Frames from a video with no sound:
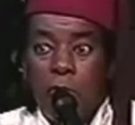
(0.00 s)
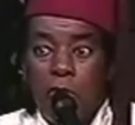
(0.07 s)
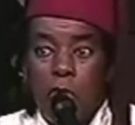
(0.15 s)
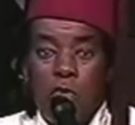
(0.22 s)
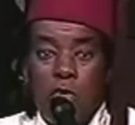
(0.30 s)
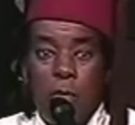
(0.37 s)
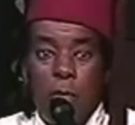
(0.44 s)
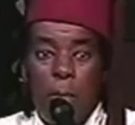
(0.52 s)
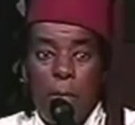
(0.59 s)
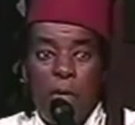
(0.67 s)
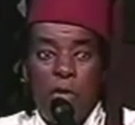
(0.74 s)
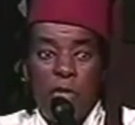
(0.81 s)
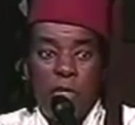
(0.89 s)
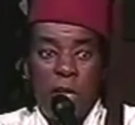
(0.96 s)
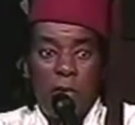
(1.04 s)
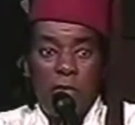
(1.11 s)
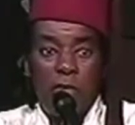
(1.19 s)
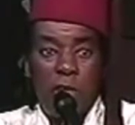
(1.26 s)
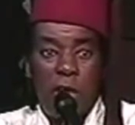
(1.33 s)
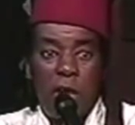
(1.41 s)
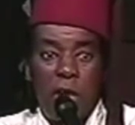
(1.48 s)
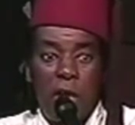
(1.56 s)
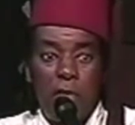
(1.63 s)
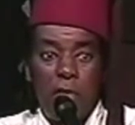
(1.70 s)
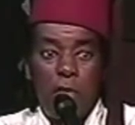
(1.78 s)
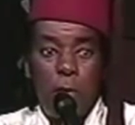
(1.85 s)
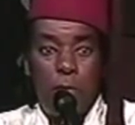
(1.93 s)
So you can be a millionaire today
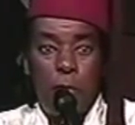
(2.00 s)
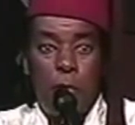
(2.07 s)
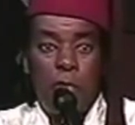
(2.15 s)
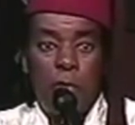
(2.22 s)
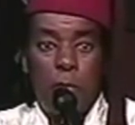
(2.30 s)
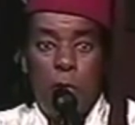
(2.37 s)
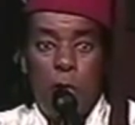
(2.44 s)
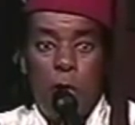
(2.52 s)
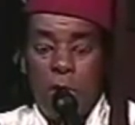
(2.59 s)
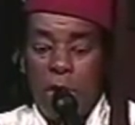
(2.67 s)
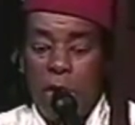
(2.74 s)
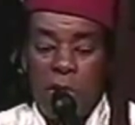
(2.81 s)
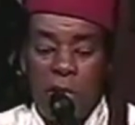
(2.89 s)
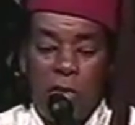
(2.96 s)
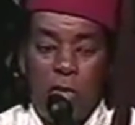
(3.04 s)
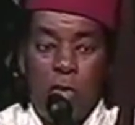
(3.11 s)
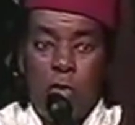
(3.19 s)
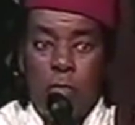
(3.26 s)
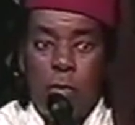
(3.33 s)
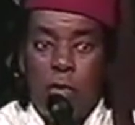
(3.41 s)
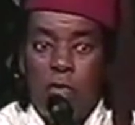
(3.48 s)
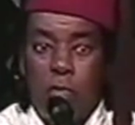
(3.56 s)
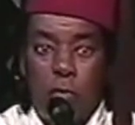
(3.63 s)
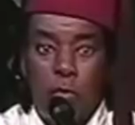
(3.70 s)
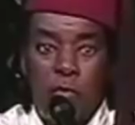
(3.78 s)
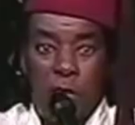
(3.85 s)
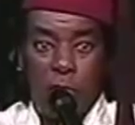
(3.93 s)
and you be broke tomorrow and none of those bills
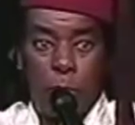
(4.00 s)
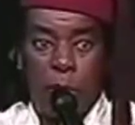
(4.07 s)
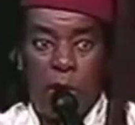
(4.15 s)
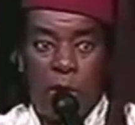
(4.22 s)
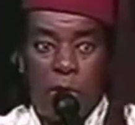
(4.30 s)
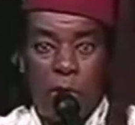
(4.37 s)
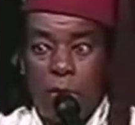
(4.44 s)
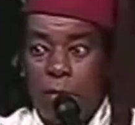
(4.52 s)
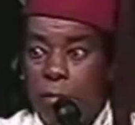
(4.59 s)
moved out your pocket.